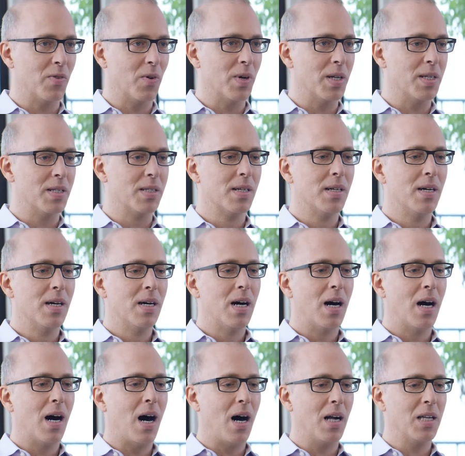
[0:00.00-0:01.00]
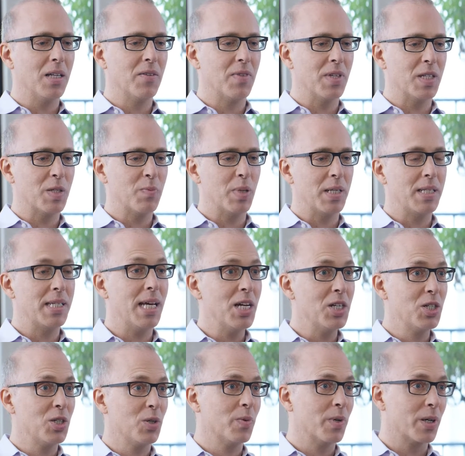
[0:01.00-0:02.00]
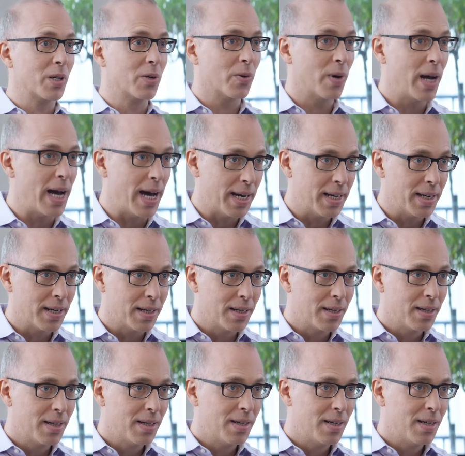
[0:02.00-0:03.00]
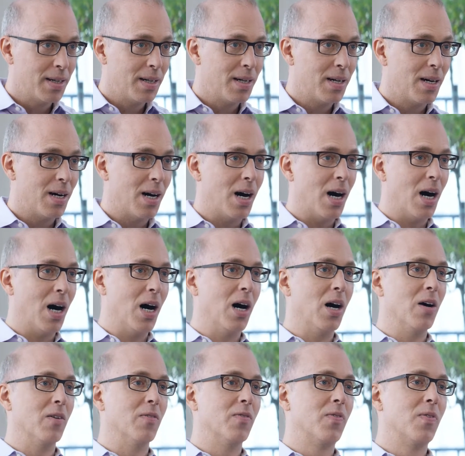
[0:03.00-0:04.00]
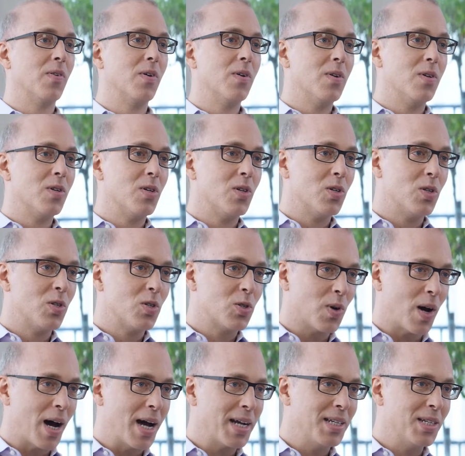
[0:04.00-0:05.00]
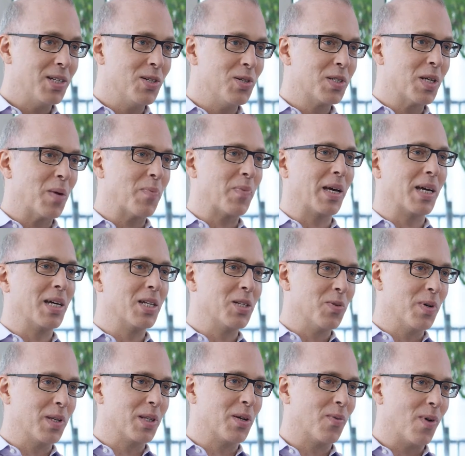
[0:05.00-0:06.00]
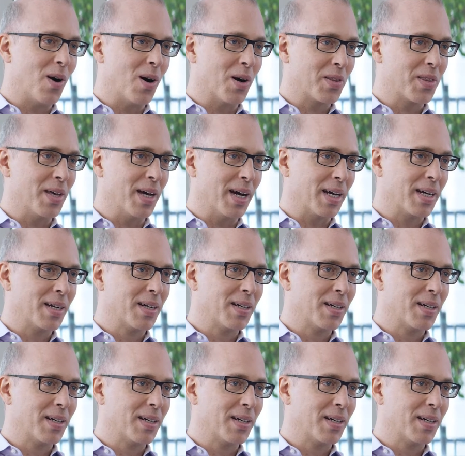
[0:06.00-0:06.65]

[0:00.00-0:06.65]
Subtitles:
avoids all of this potential regret of trying to do something and doing the wrong thing,